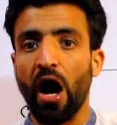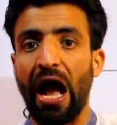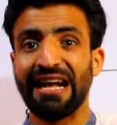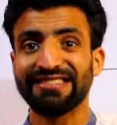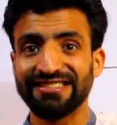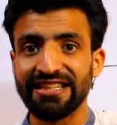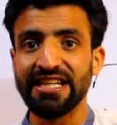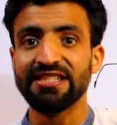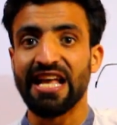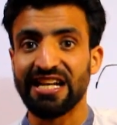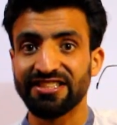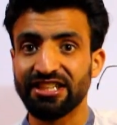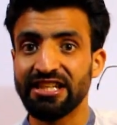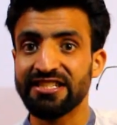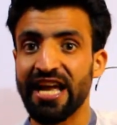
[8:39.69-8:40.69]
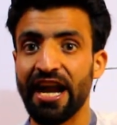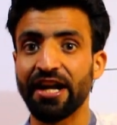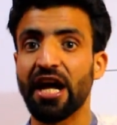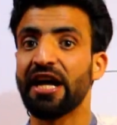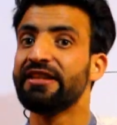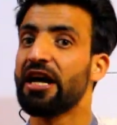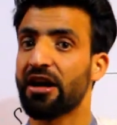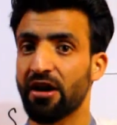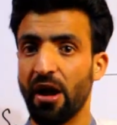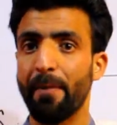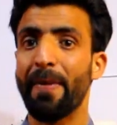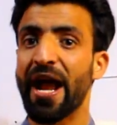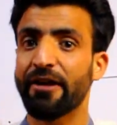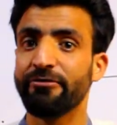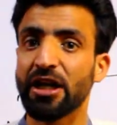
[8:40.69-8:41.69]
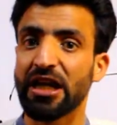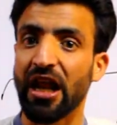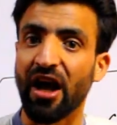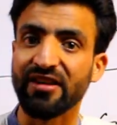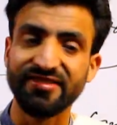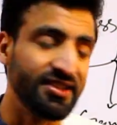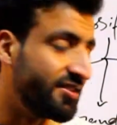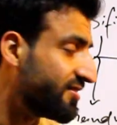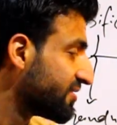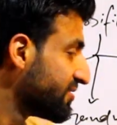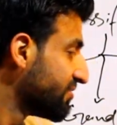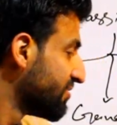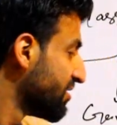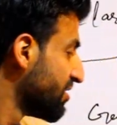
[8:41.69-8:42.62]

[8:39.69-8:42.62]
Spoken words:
SCs, STs and other backward classes.